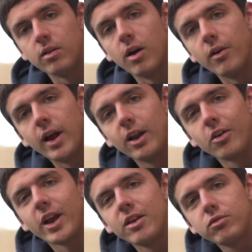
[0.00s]
Well, hello
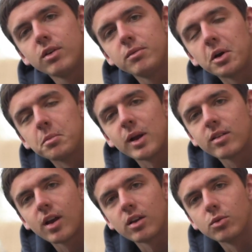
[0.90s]
again everyone, welcome back
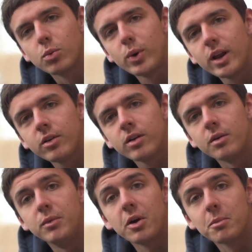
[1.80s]
to Cars with Willo
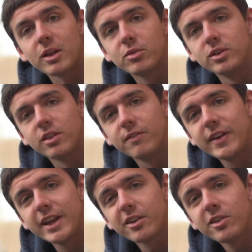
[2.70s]
and welcome back to another
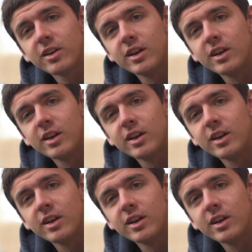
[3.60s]
video.